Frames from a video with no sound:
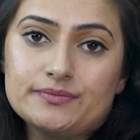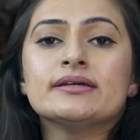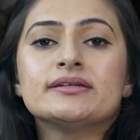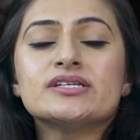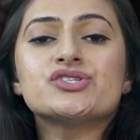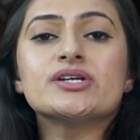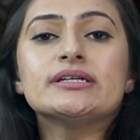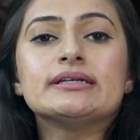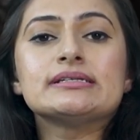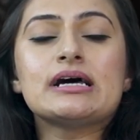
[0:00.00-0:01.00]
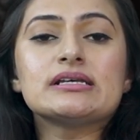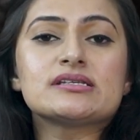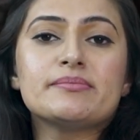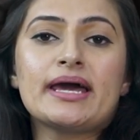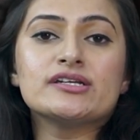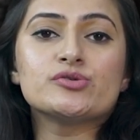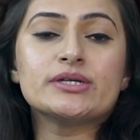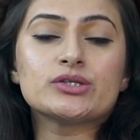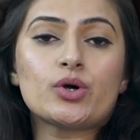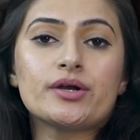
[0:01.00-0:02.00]
The District Disaster
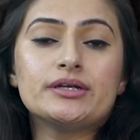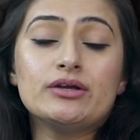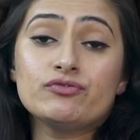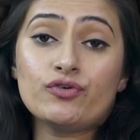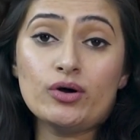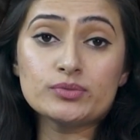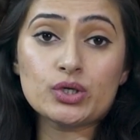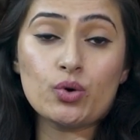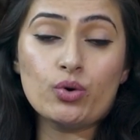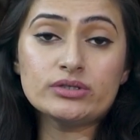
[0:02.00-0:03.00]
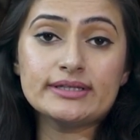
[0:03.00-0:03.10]
Management Authority informed the court